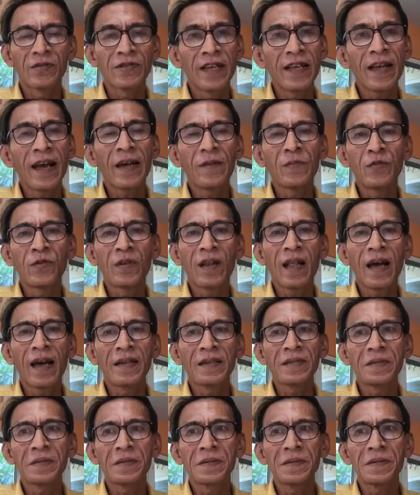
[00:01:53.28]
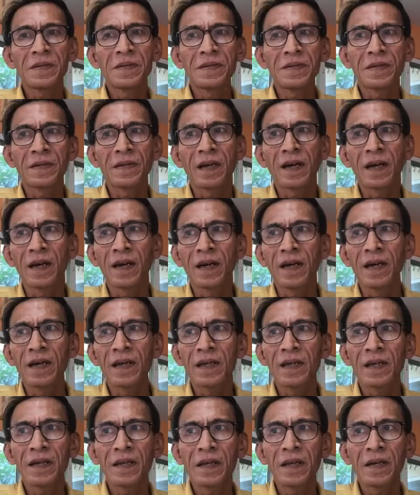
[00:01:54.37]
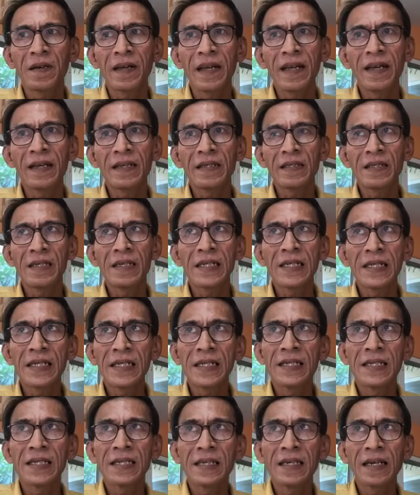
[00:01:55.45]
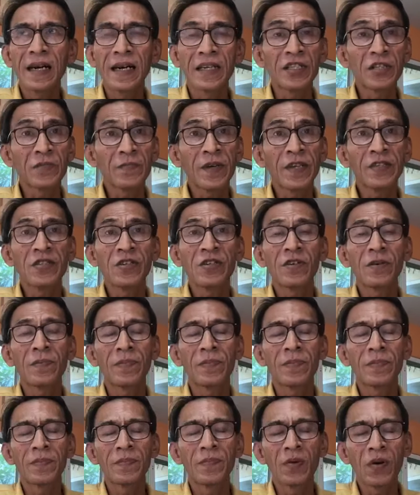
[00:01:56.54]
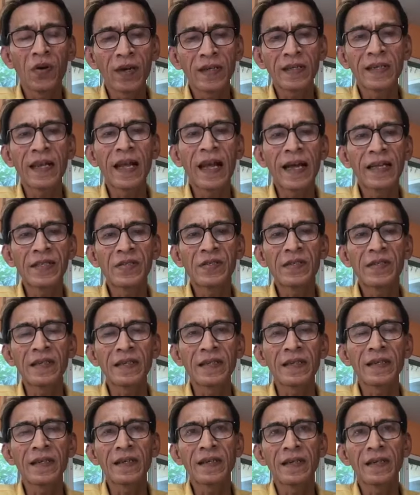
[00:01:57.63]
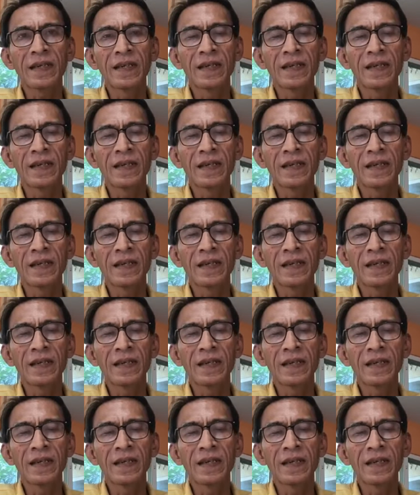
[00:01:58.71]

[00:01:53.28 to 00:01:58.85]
Today I would like to create a special broadcasting